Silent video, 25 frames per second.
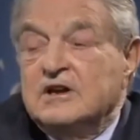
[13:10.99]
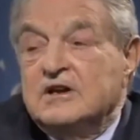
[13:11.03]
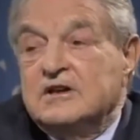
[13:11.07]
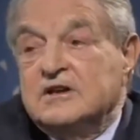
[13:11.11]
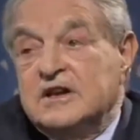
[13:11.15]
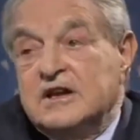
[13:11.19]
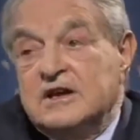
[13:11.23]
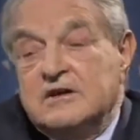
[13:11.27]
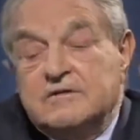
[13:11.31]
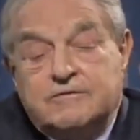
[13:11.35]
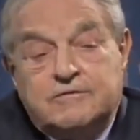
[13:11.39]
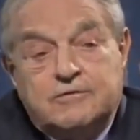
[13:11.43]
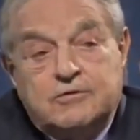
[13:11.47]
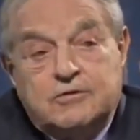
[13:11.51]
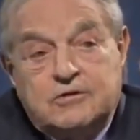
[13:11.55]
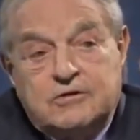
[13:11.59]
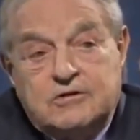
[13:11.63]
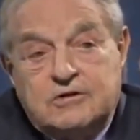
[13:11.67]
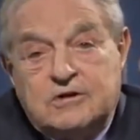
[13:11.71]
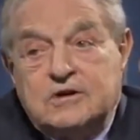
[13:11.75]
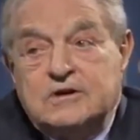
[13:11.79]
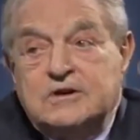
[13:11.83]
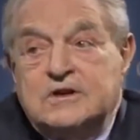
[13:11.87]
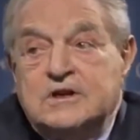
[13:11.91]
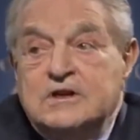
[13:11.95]

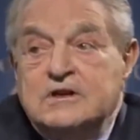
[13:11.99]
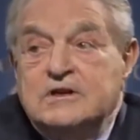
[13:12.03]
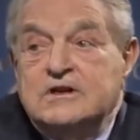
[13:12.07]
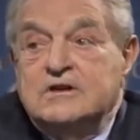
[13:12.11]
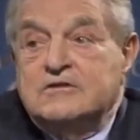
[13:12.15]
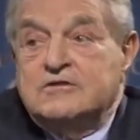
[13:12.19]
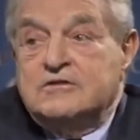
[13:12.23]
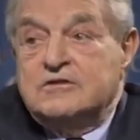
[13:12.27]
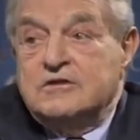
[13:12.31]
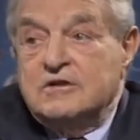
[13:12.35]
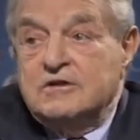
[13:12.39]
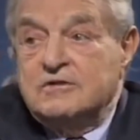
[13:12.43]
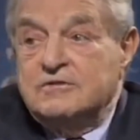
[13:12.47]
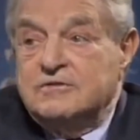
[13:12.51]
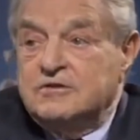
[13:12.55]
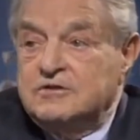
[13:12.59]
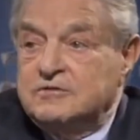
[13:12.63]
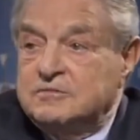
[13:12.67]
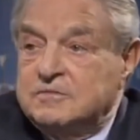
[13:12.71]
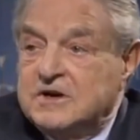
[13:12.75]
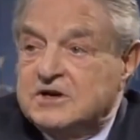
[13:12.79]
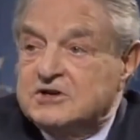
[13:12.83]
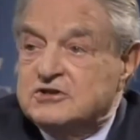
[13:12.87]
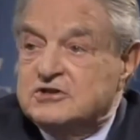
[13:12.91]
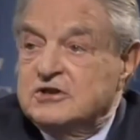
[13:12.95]
Therefore, they deserve
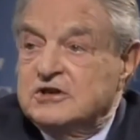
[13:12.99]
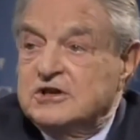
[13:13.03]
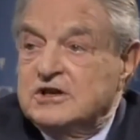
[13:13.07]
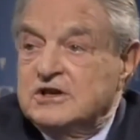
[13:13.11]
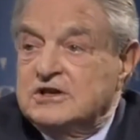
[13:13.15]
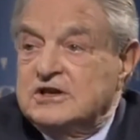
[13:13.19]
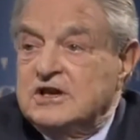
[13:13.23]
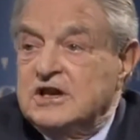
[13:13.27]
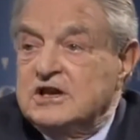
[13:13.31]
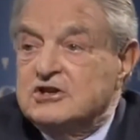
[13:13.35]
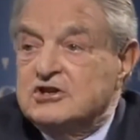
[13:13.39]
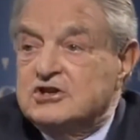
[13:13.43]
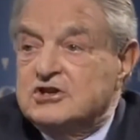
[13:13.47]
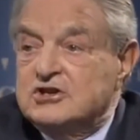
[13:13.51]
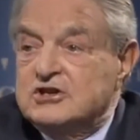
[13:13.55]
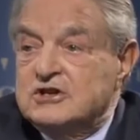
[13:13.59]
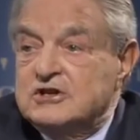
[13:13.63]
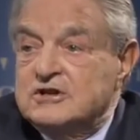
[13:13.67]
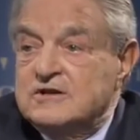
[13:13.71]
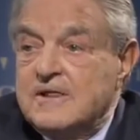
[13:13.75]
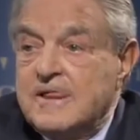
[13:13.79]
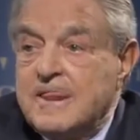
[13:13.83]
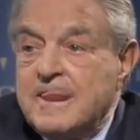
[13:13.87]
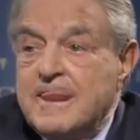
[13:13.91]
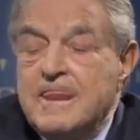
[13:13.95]
special
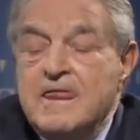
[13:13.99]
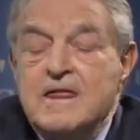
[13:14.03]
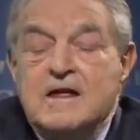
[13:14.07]
attention.